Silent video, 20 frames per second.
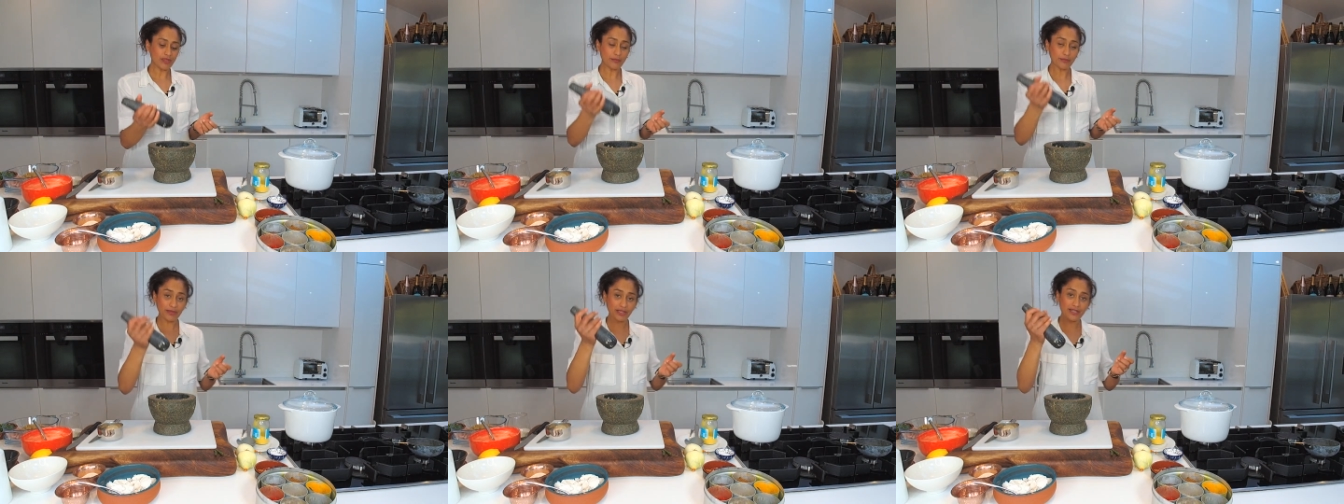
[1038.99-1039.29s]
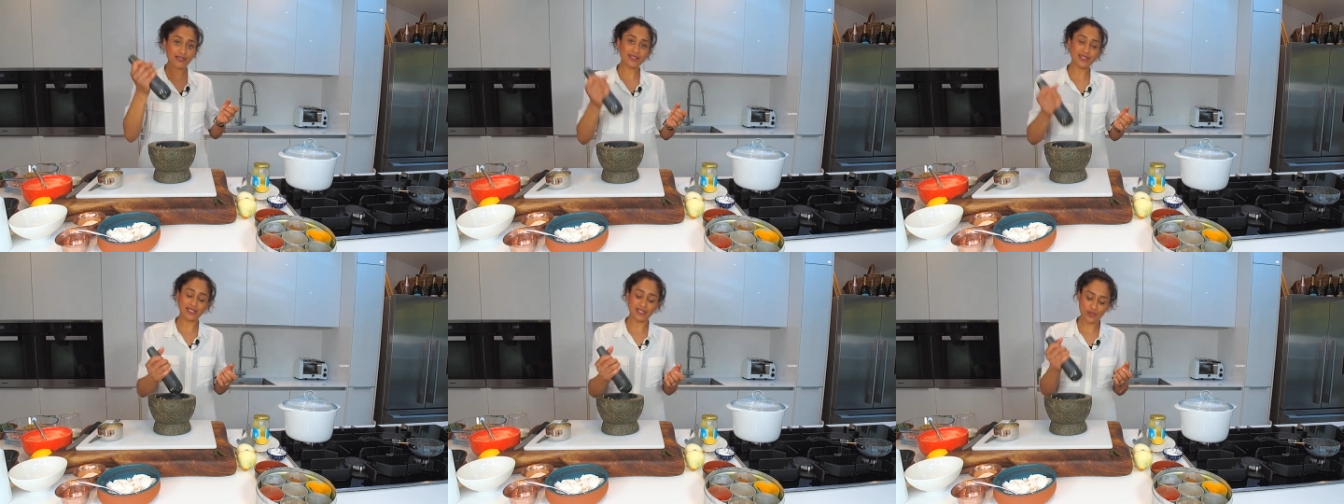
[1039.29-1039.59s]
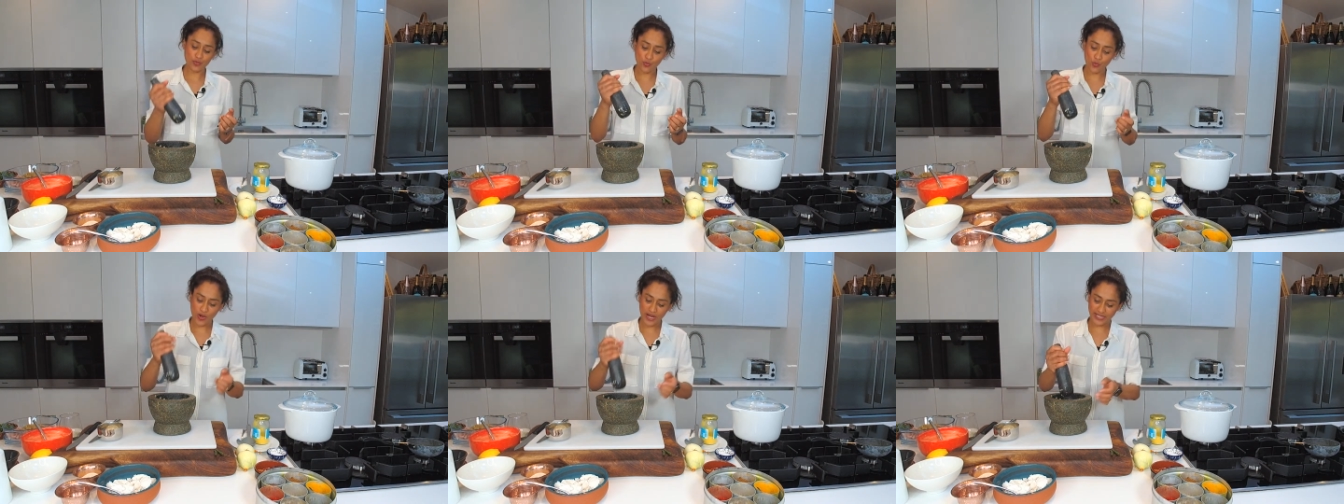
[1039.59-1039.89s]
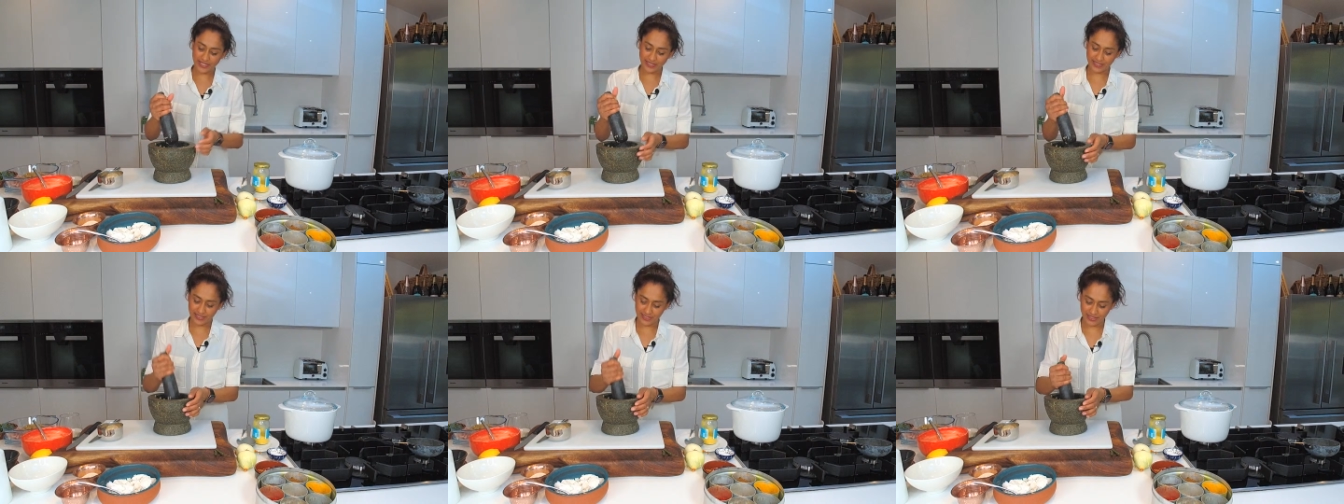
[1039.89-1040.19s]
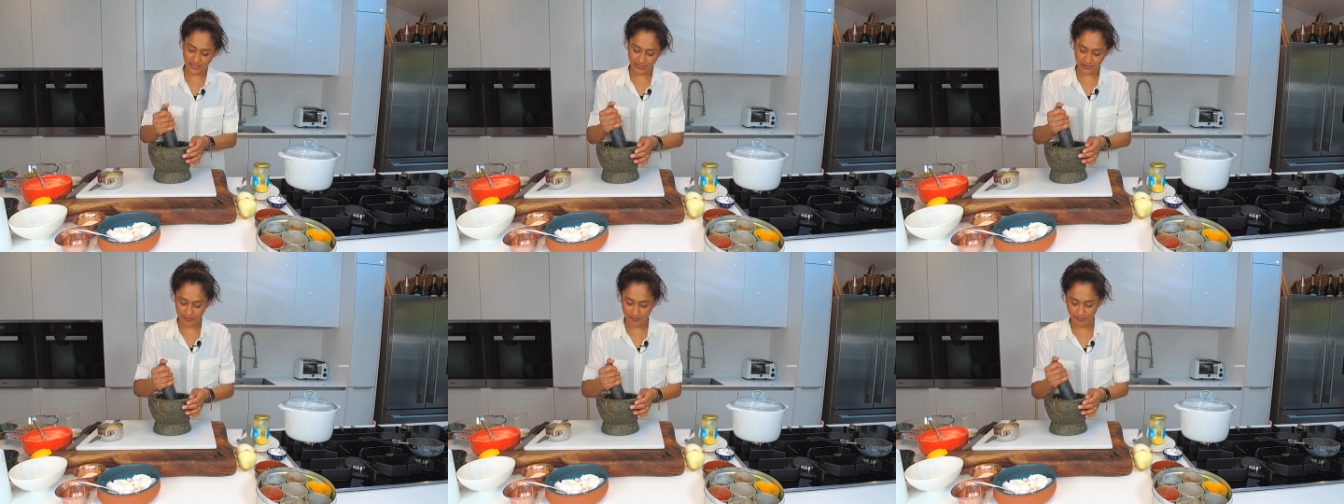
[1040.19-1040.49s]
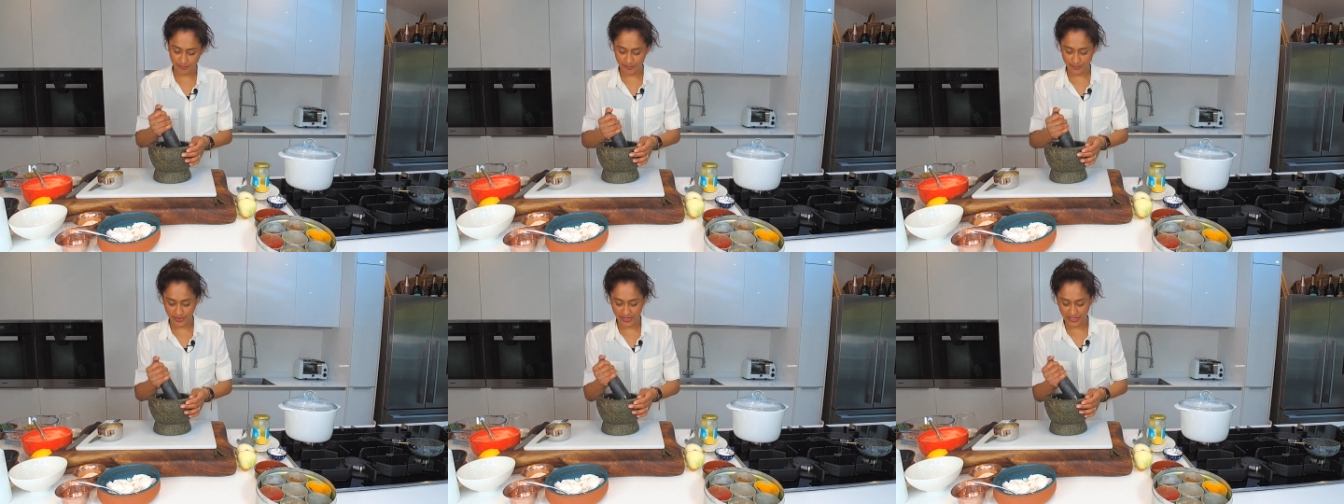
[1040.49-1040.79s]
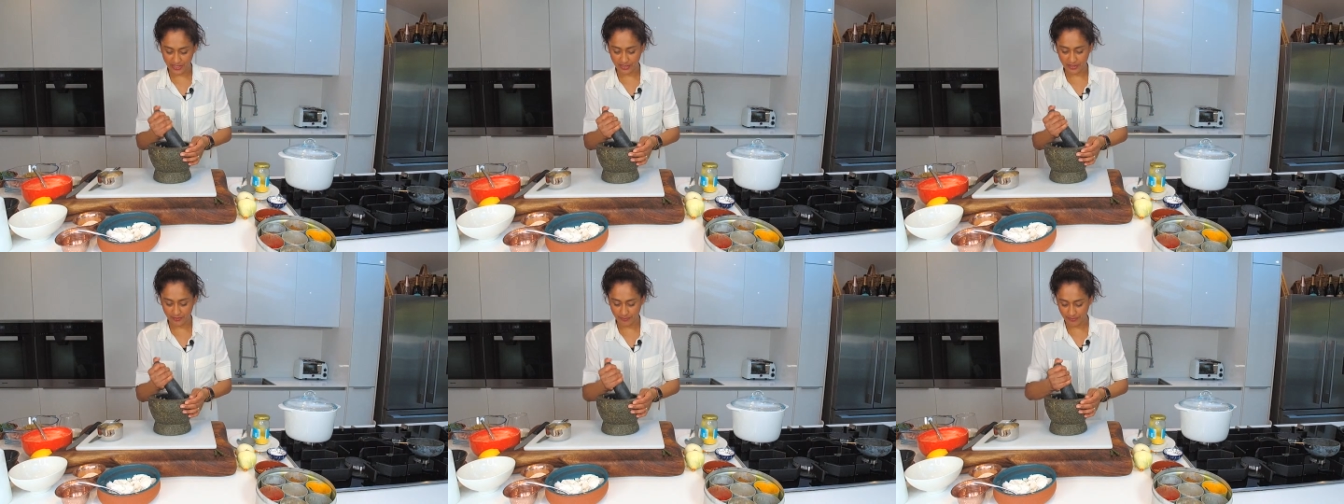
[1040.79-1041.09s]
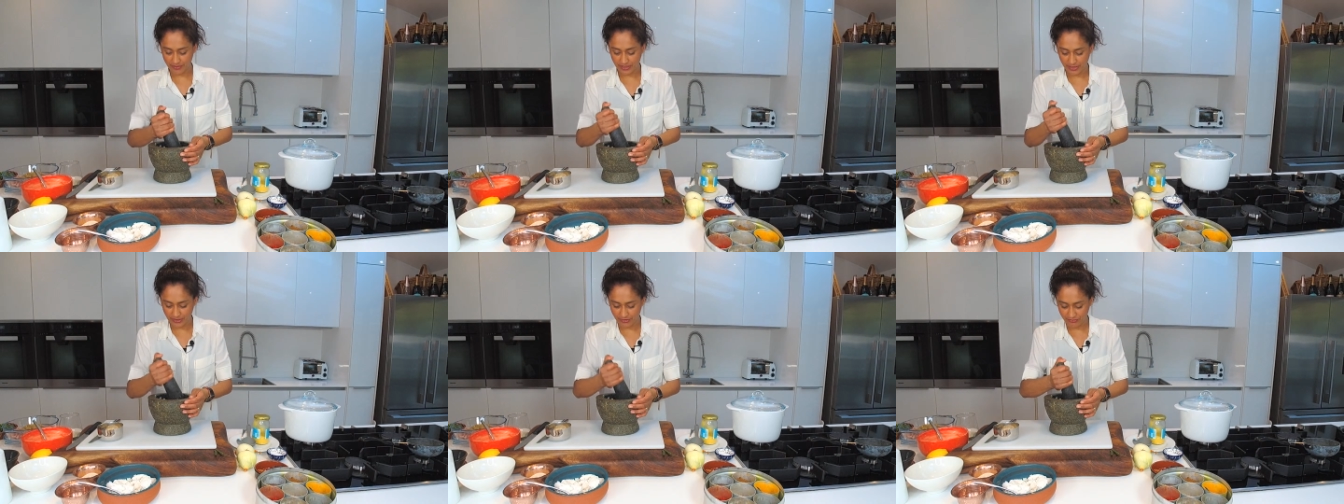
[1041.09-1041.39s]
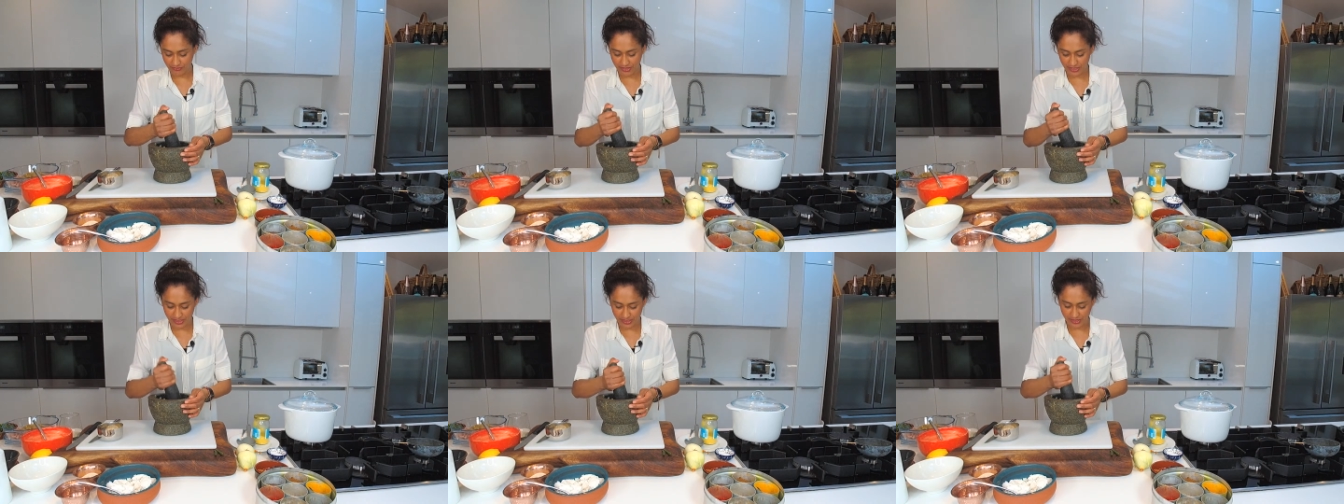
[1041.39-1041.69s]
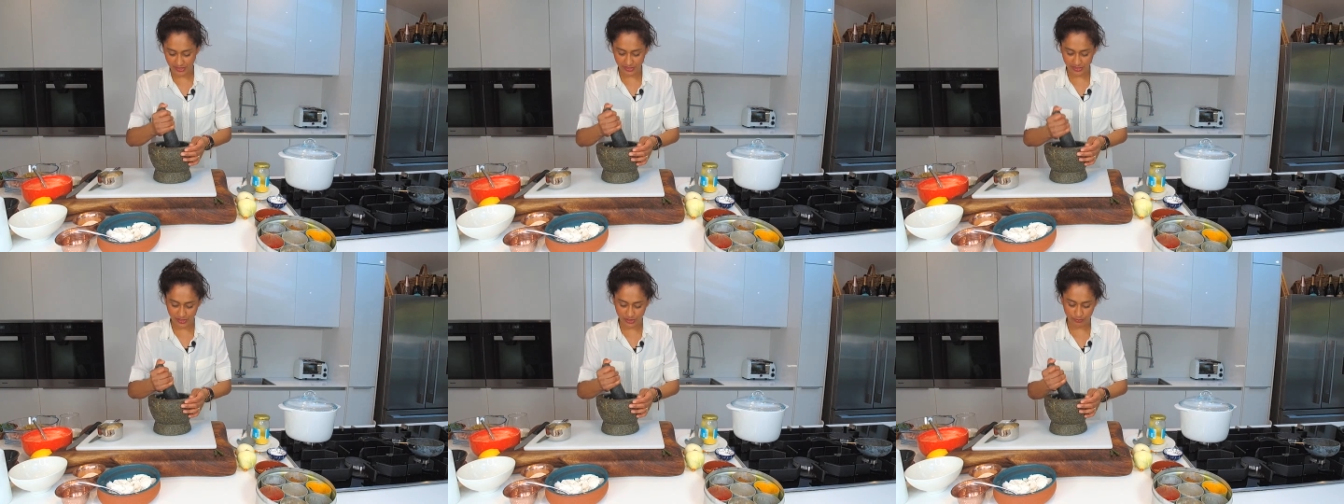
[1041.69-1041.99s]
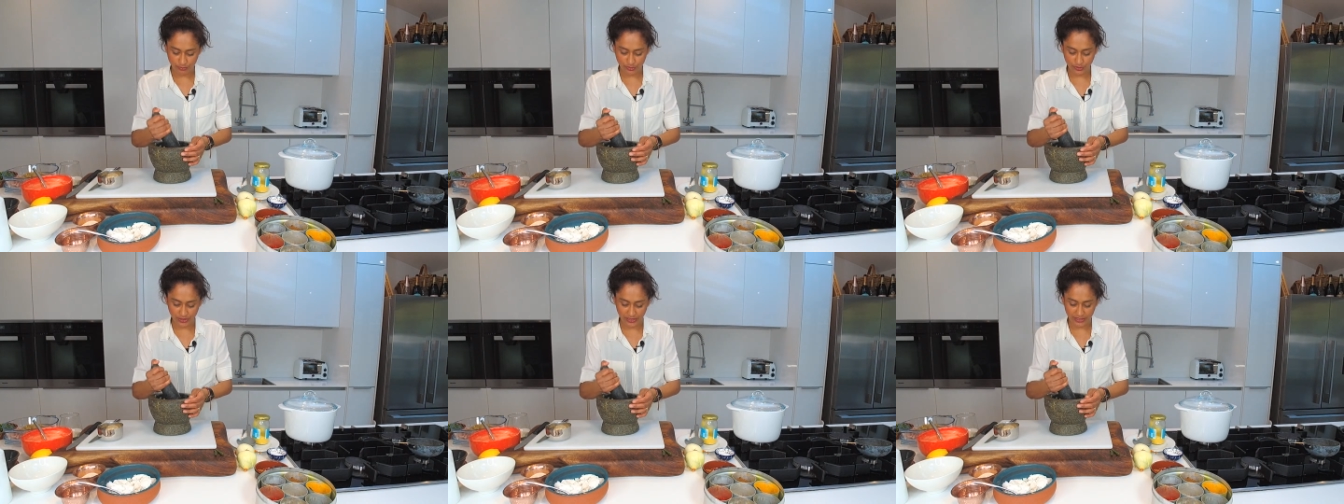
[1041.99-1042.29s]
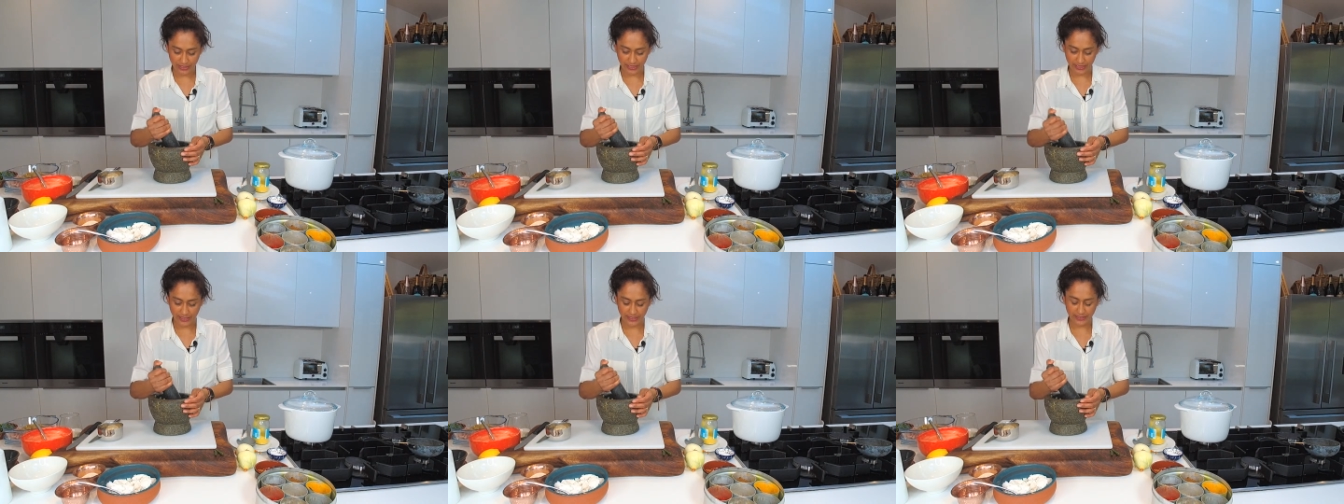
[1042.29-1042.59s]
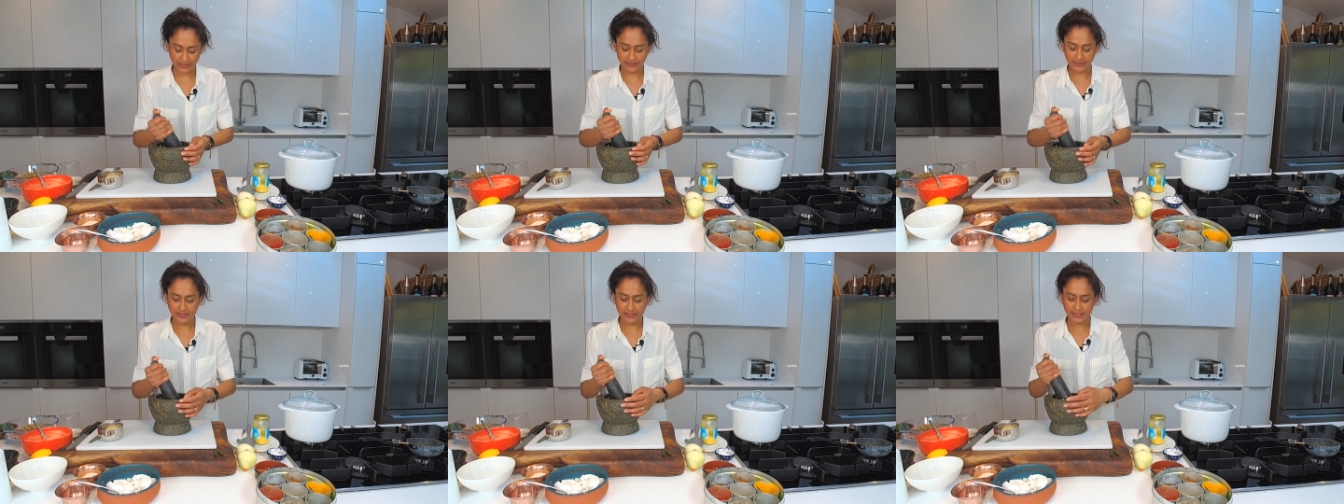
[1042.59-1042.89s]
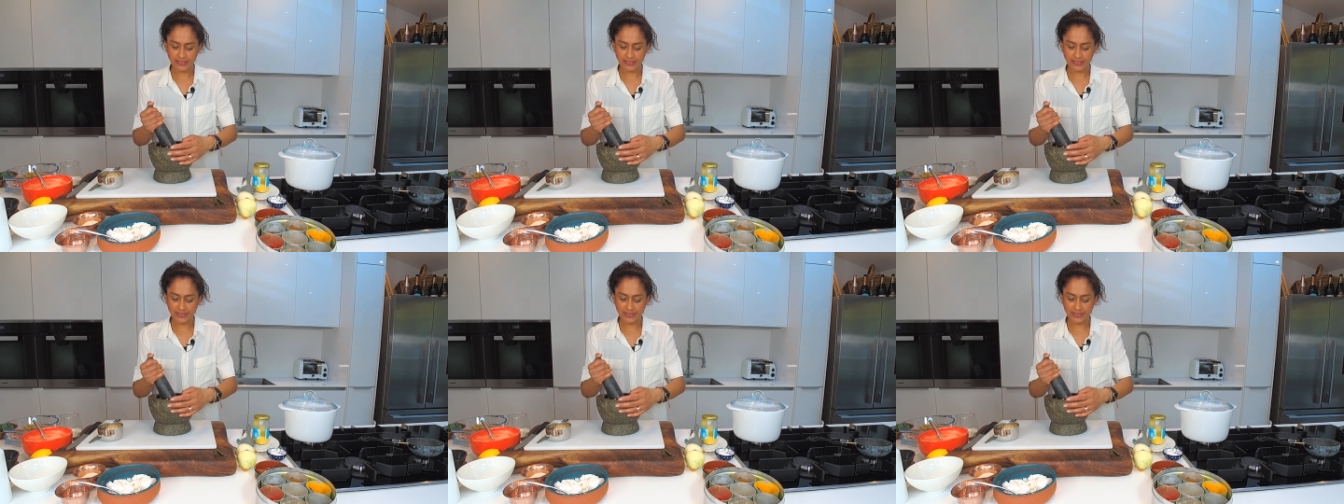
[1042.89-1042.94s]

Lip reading: because it's the weight that's going to break up the ingredients that you put in there.